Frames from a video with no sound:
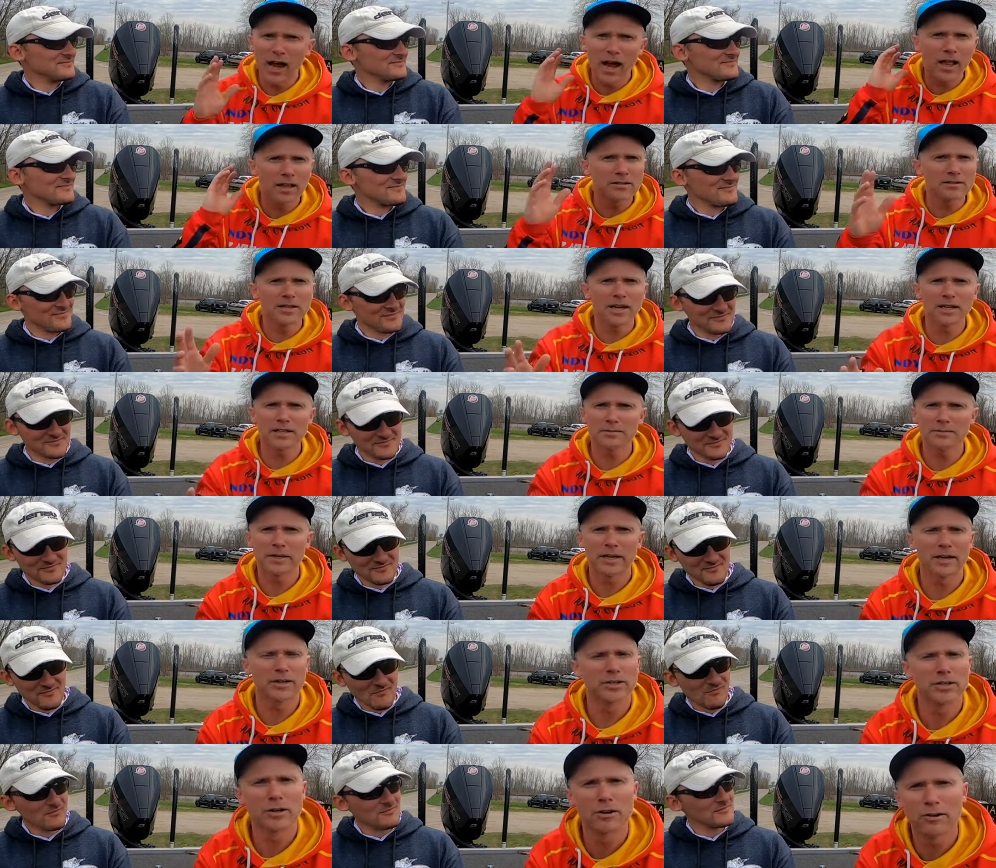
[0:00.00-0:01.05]
Speaker 1: he hollers out to
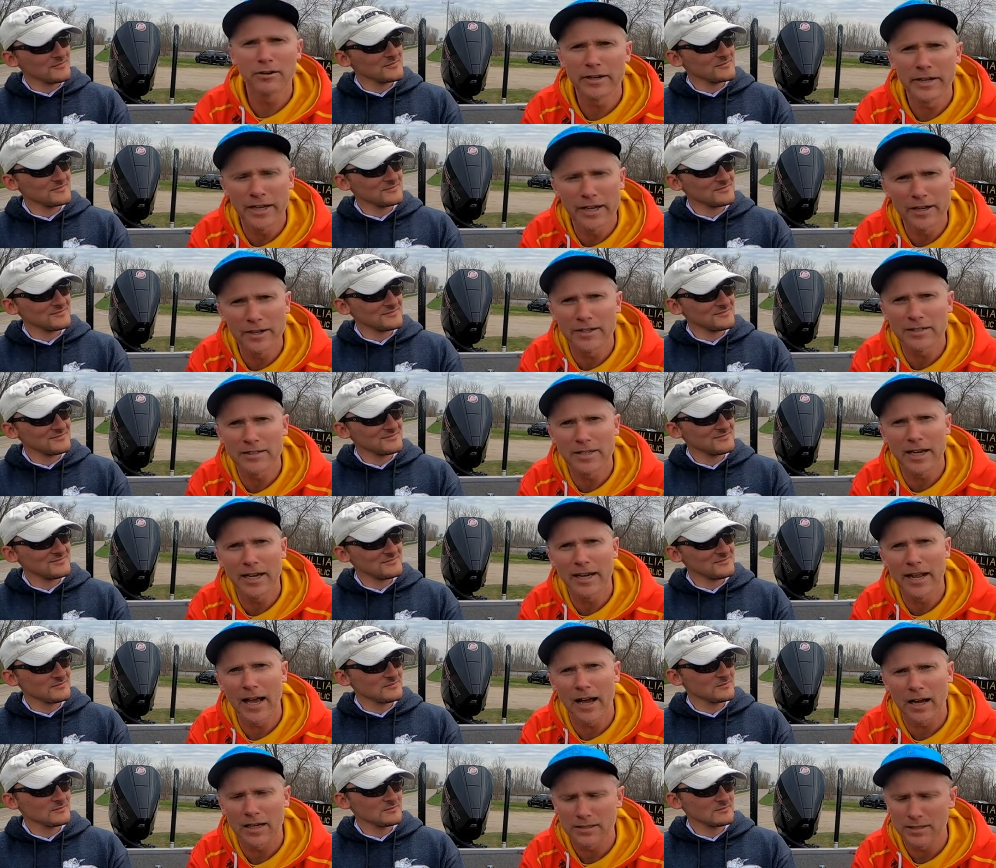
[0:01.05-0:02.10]
me, are you going in or are you
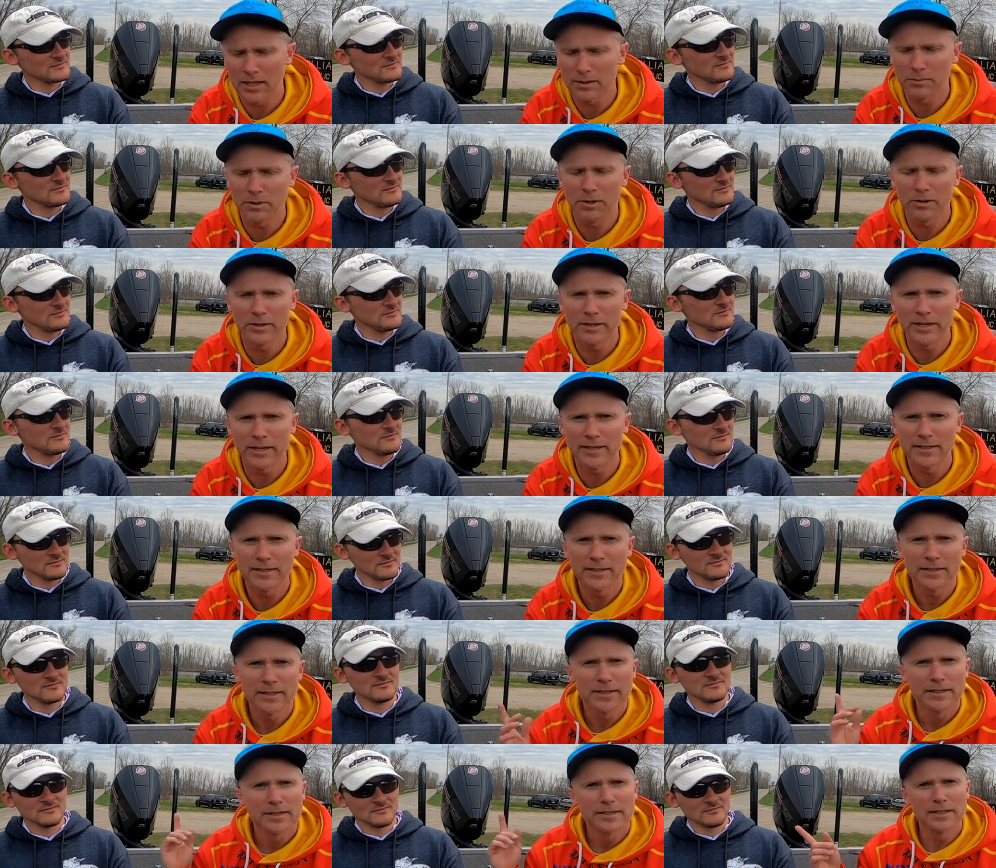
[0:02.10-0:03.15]
staying out? I said, I'm going
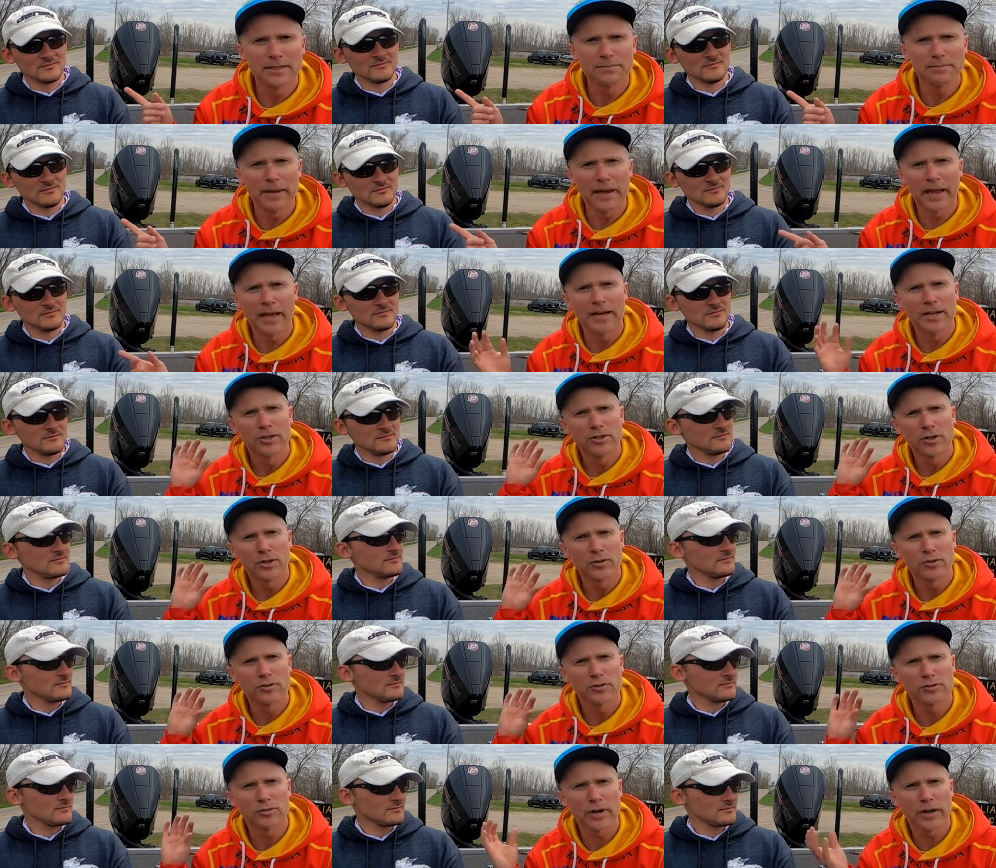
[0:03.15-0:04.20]
in. This man
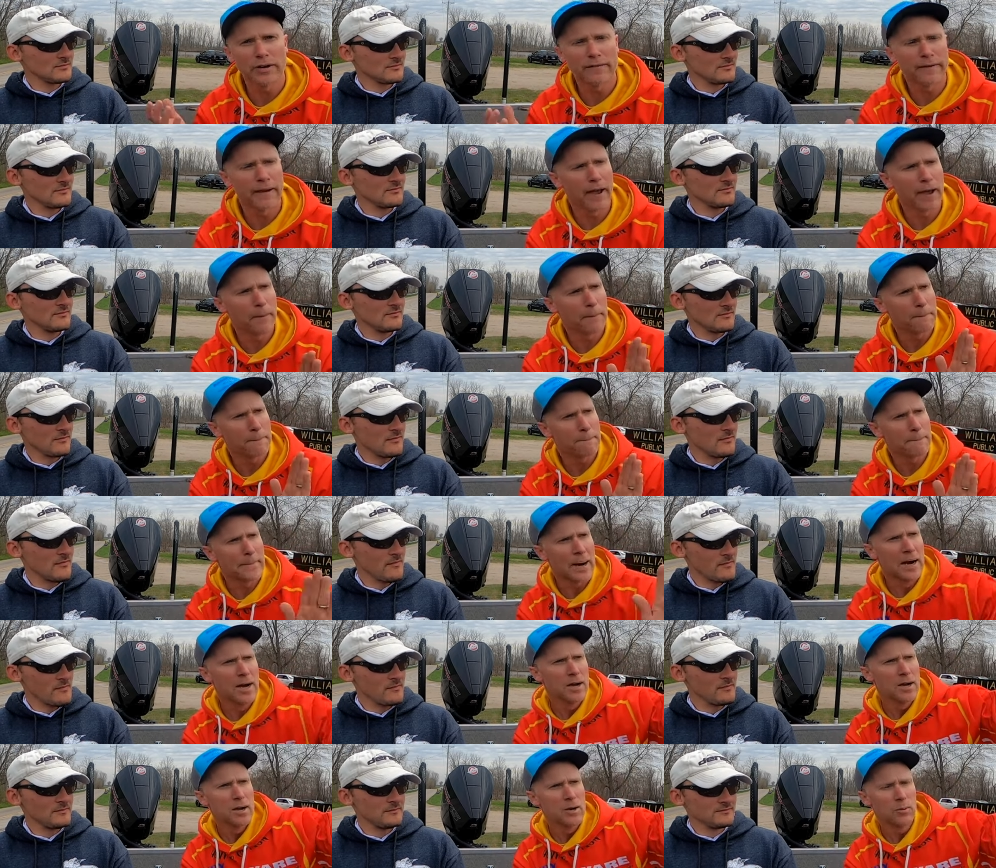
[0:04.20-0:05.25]
turned straight around,
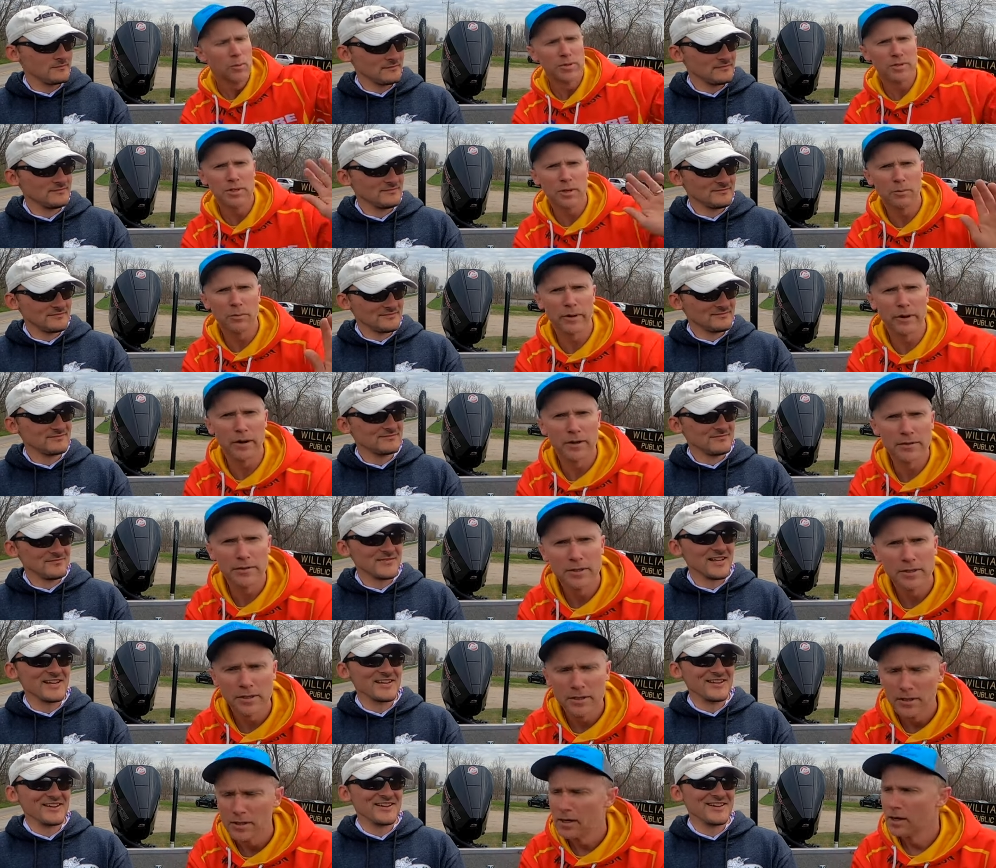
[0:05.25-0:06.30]
went somewhere
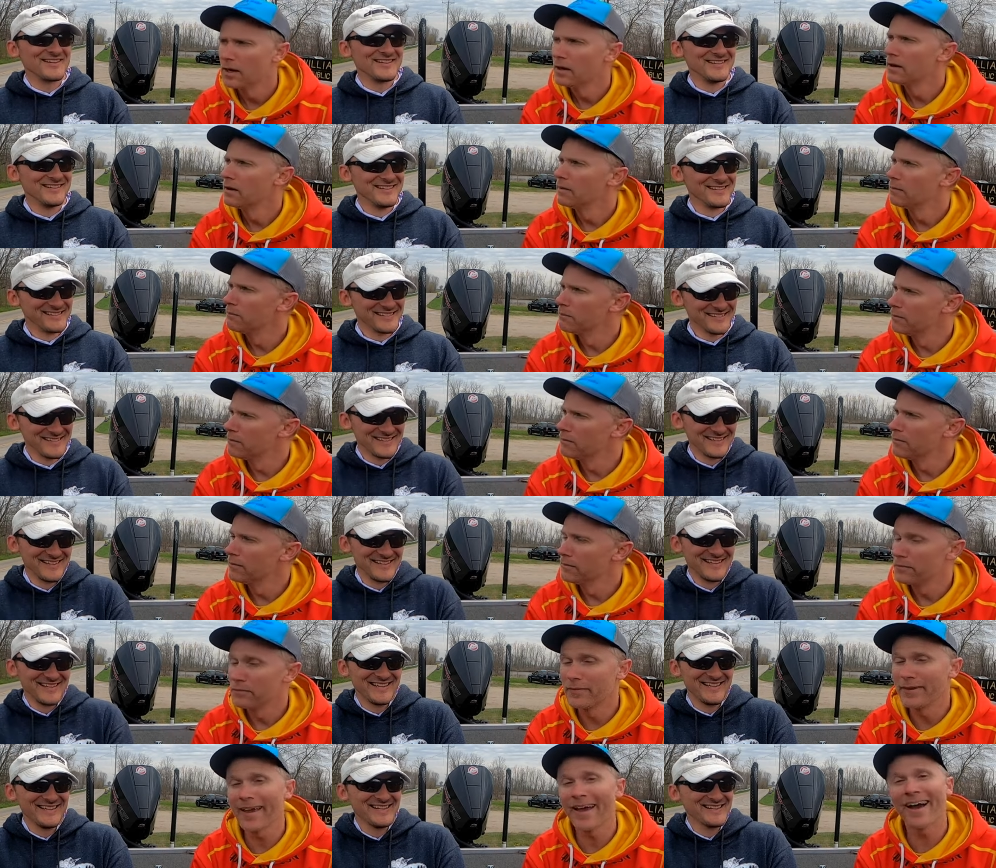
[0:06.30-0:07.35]
else. Thank God.
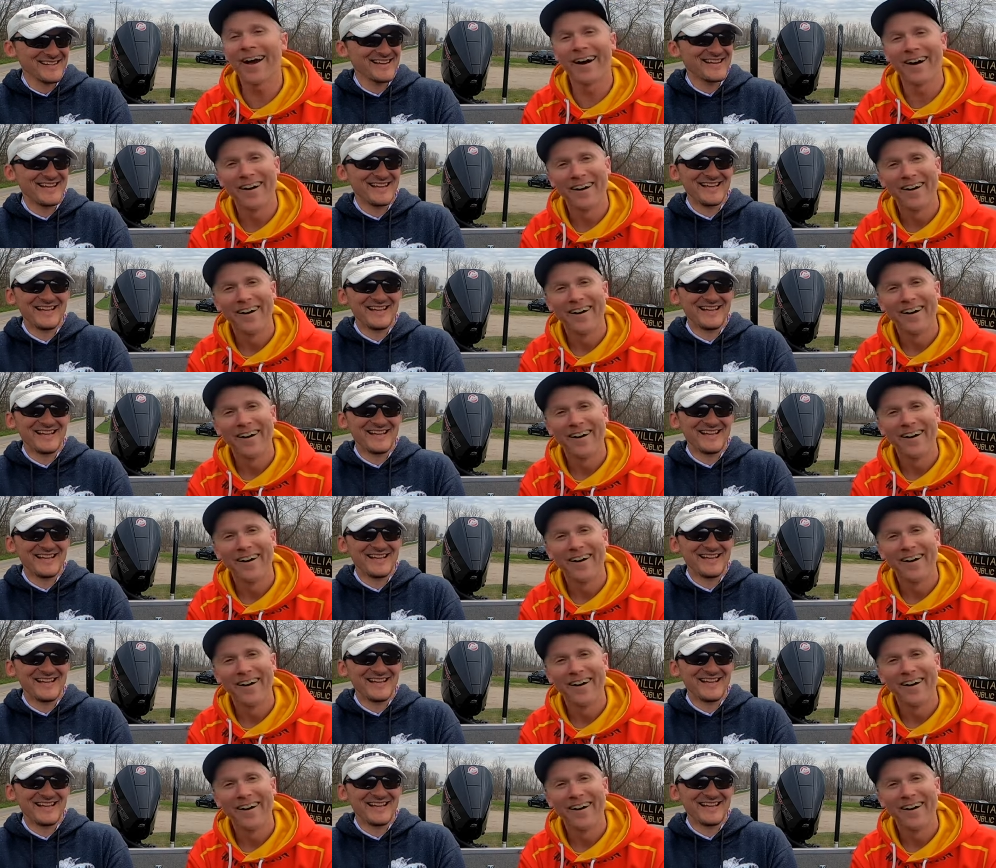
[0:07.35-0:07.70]
Yeah,